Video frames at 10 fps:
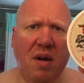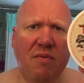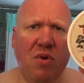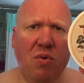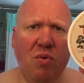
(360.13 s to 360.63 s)

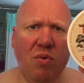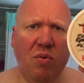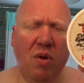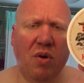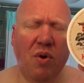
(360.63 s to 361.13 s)
many of you
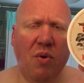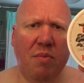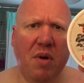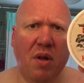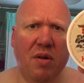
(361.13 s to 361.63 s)
will agree
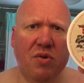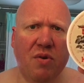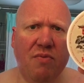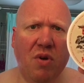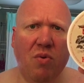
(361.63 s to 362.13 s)
with me on
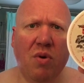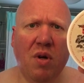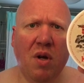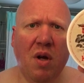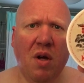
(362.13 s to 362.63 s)
this review.
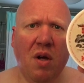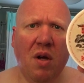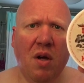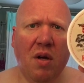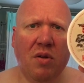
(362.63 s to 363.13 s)

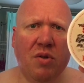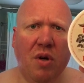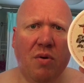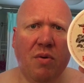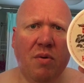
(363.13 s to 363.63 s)

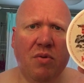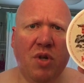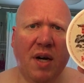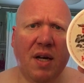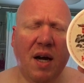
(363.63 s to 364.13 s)
So
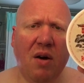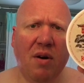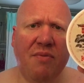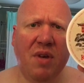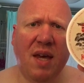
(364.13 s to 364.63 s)
check it
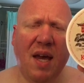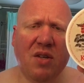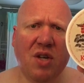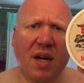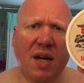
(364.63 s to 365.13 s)
out. If you
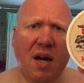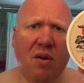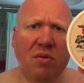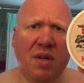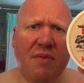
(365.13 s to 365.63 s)
can't check it
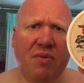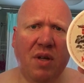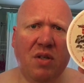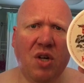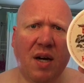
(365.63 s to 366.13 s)
out,
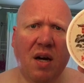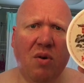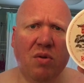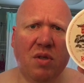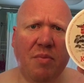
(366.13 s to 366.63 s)
definitely check
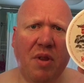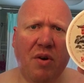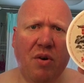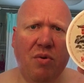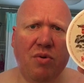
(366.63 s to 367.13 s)
out some of
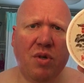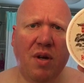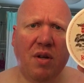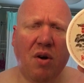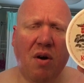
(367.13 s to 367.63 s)
their new
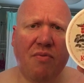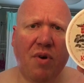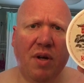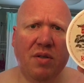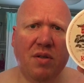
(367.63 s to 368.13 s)
scent
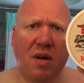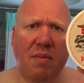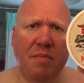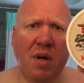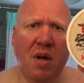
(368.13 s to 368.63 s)
offerings.
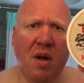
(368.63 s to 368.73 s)
Um,